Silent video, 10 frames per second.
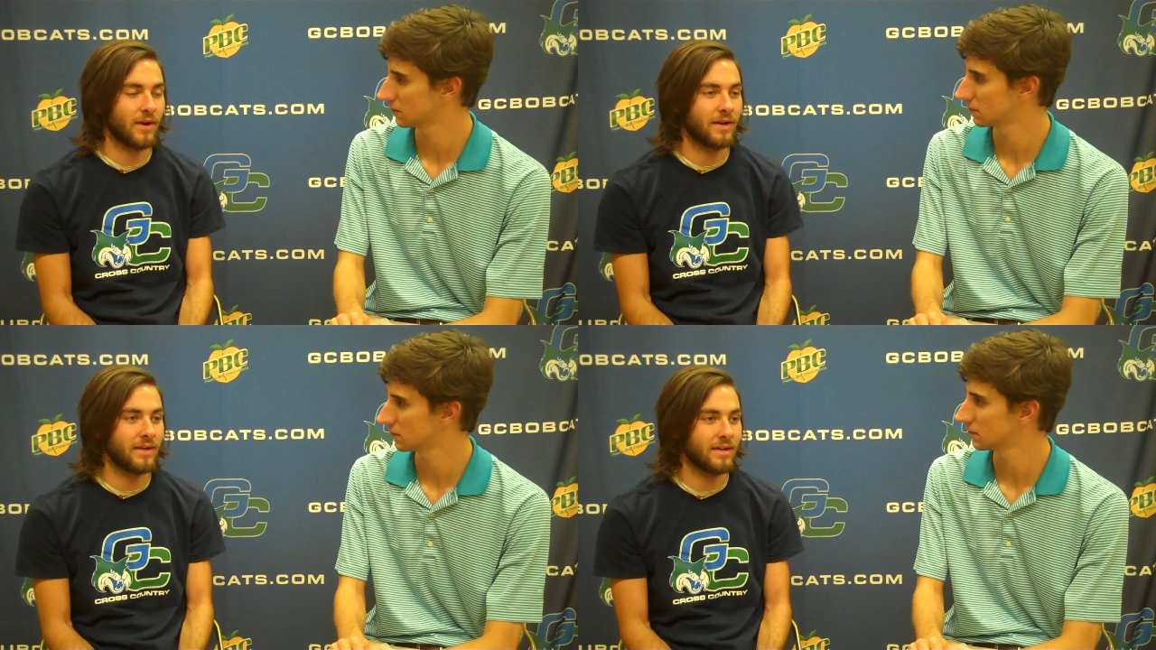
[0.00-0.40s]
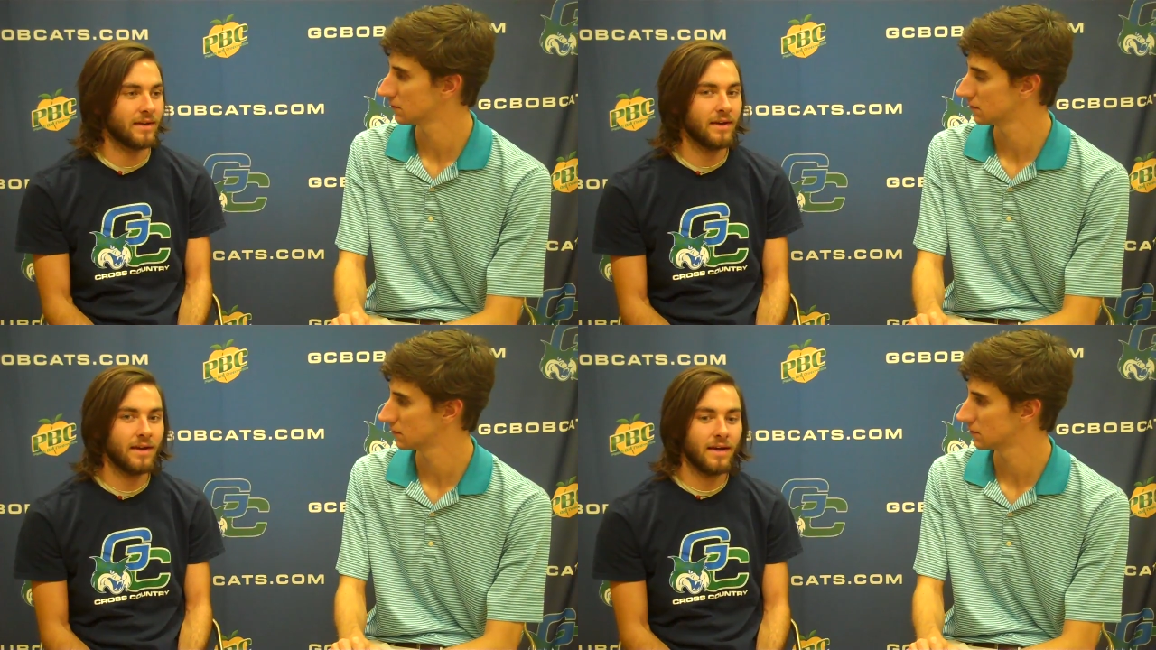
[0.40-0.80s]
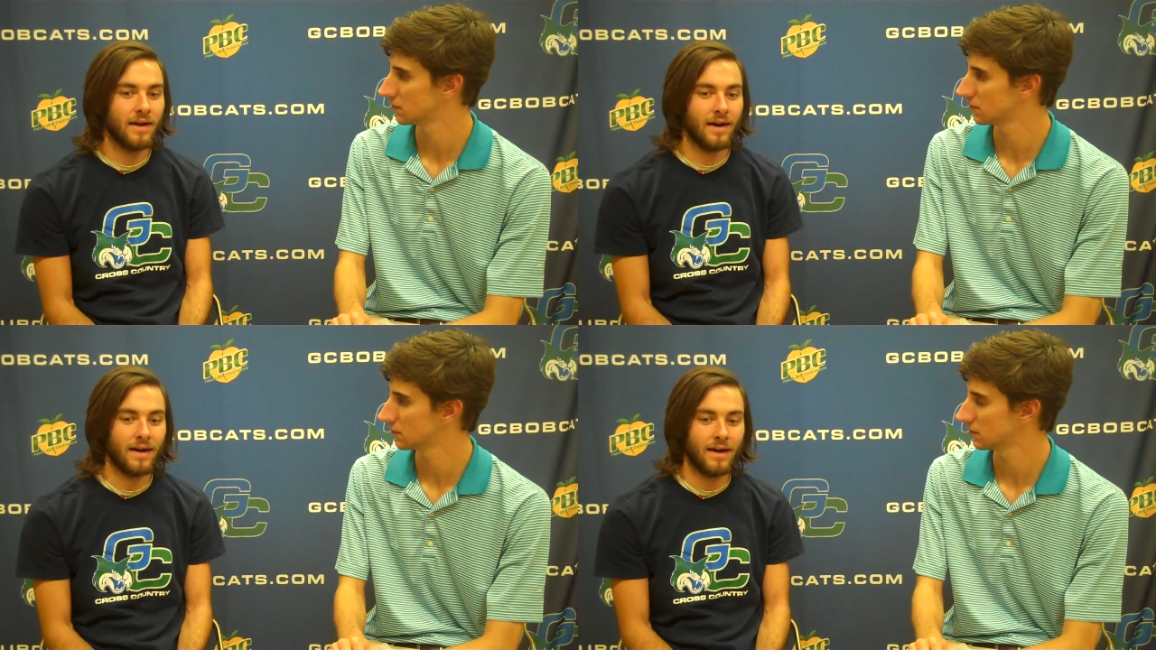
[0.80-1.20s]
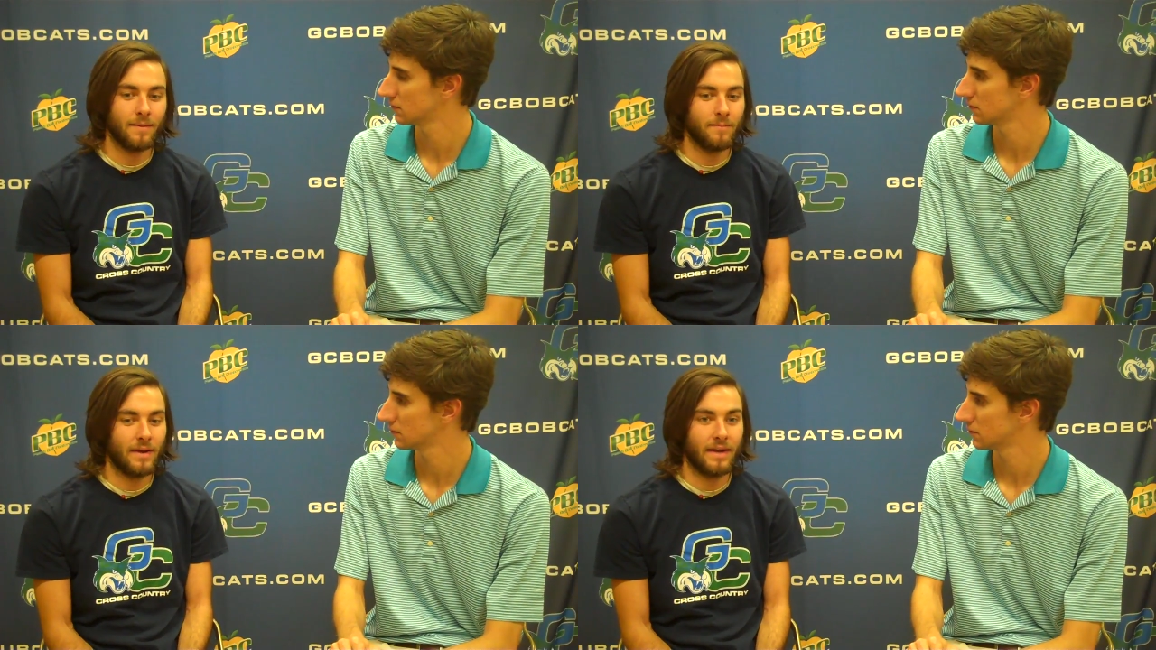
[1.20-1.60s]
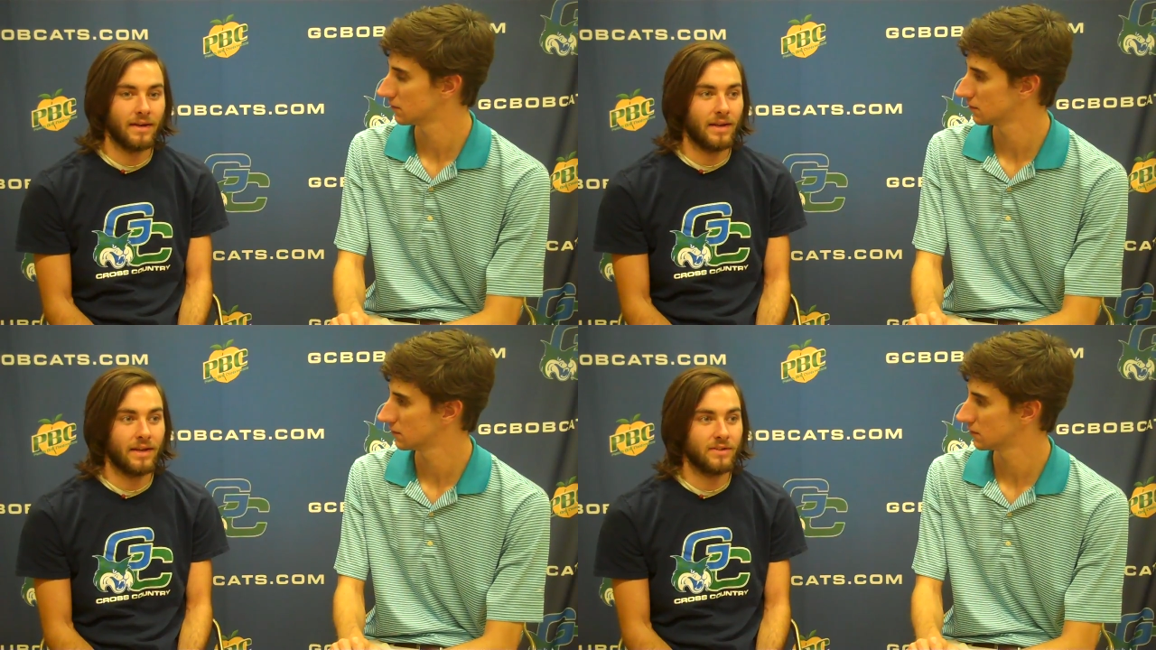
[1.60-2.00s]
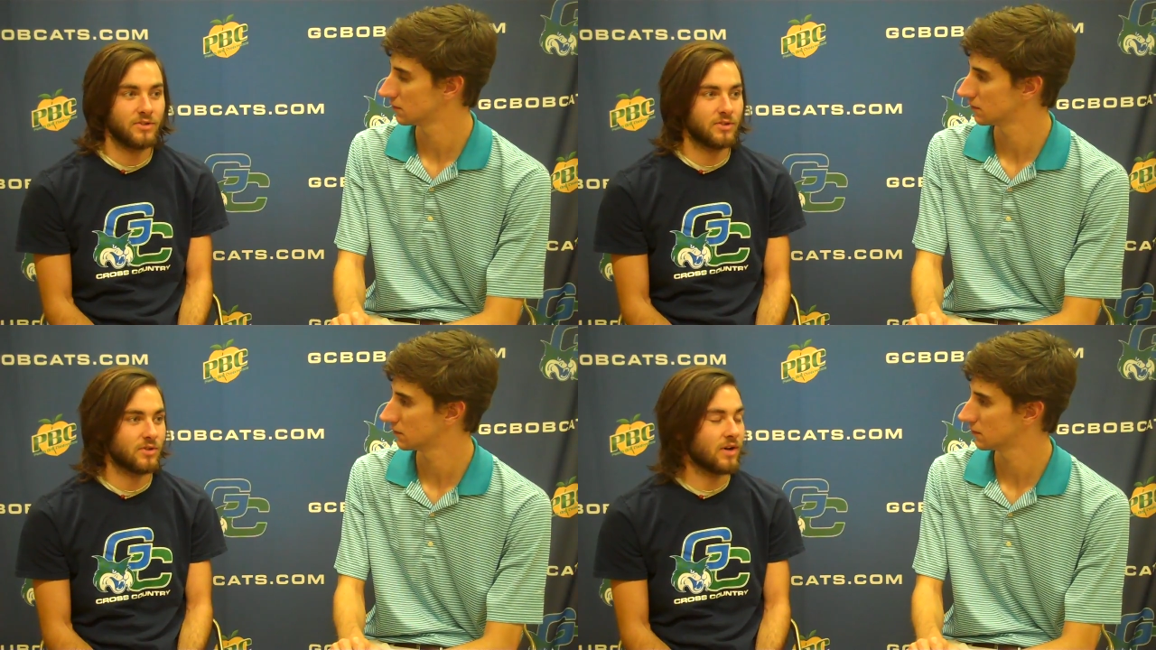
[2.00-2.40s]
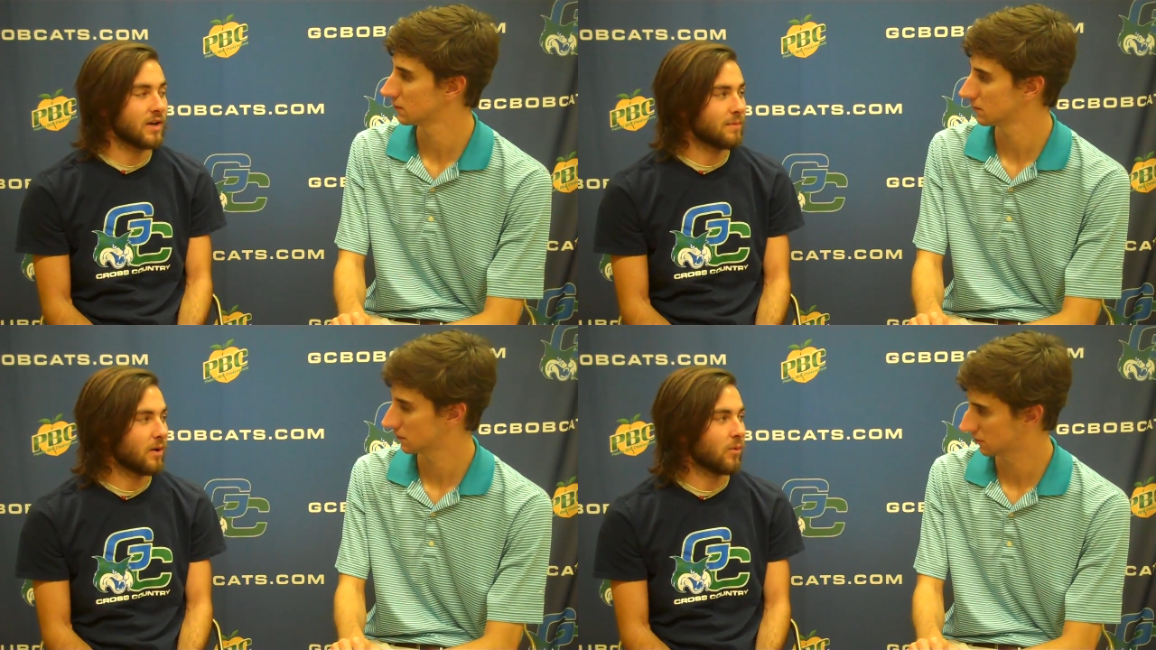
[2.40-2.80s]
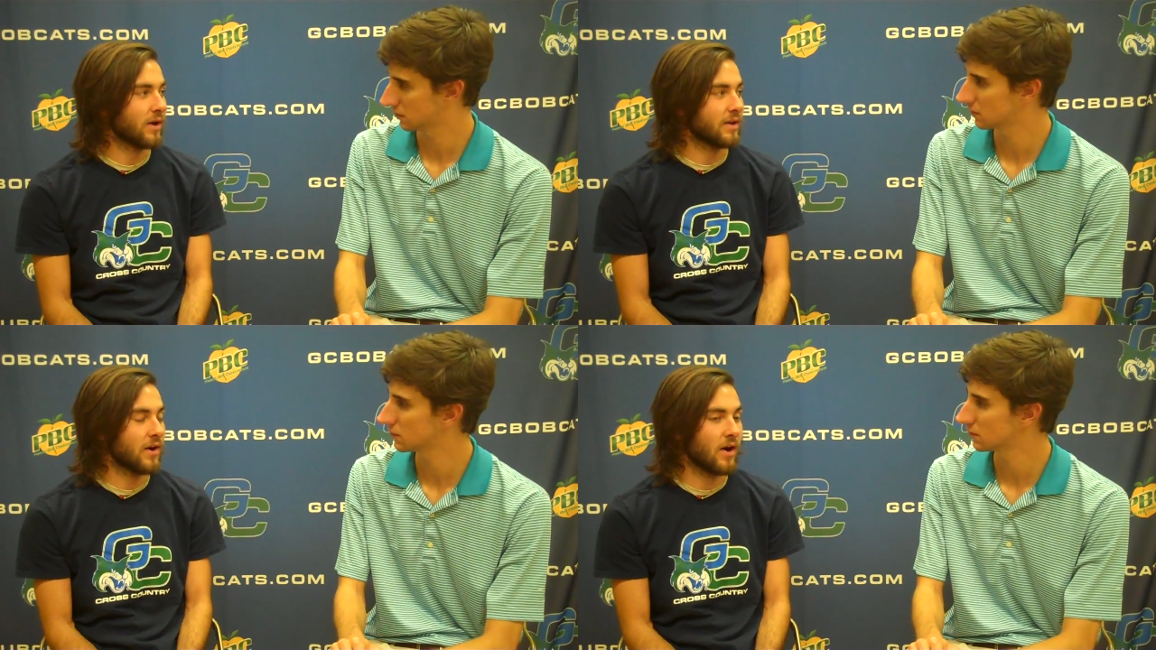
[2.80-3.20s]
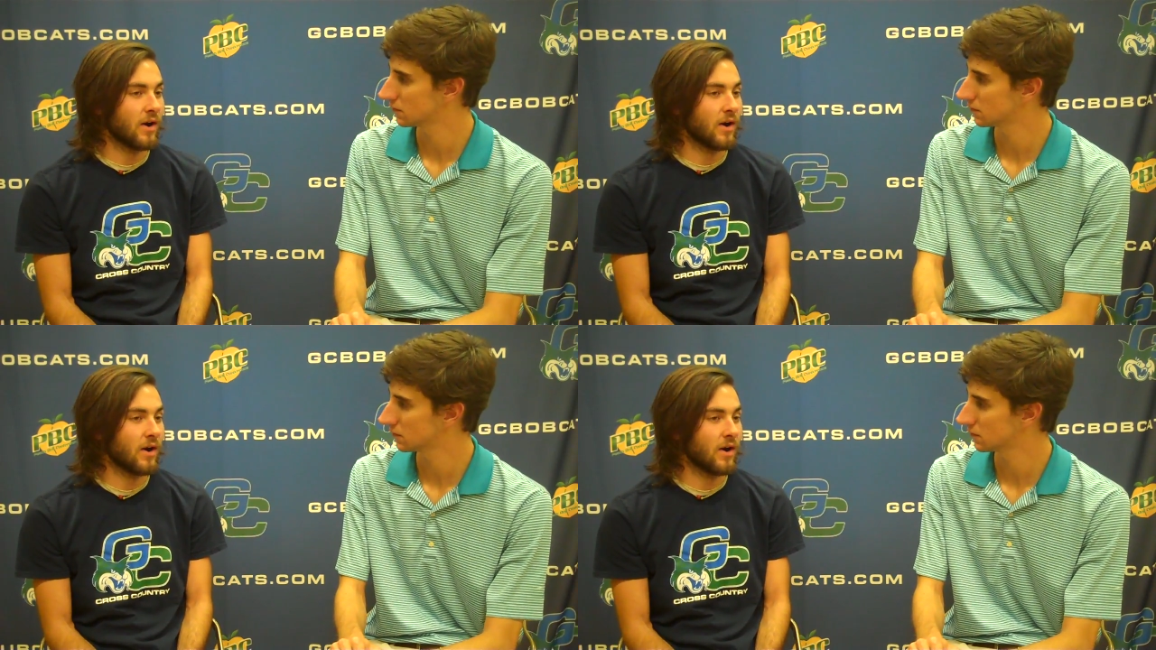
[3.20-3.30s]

Speaker 1: training, um, and and it's just a lot about working